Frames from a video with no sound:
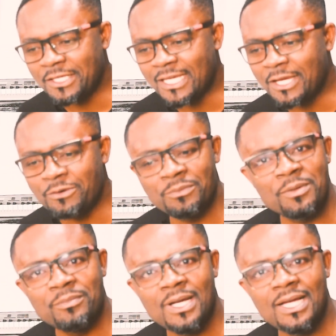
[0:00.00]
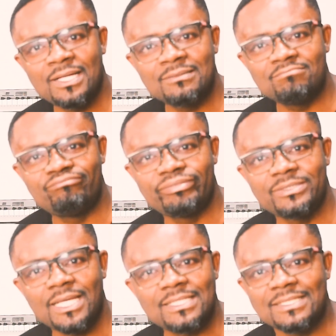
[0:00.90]
remember
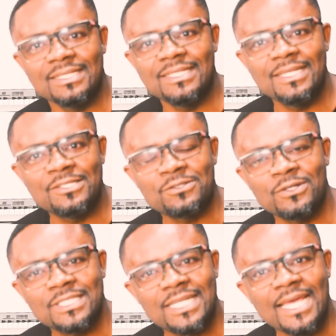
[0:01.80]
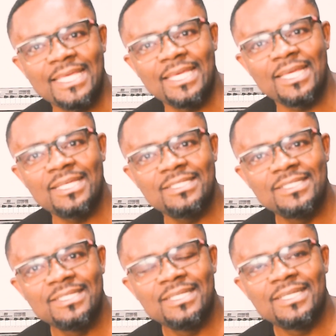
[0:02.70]
just singing any song that I hear,
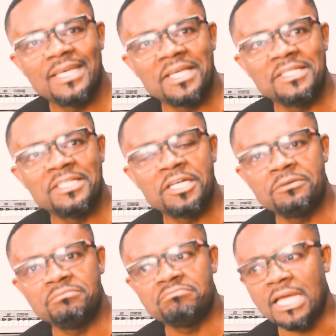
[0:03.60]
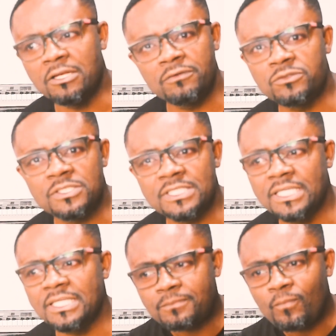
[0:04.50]
and I love to
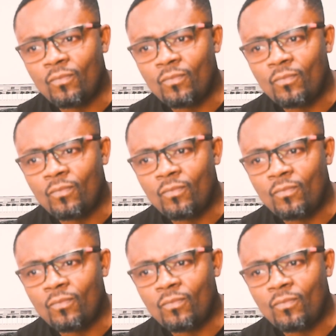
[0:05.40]
sing.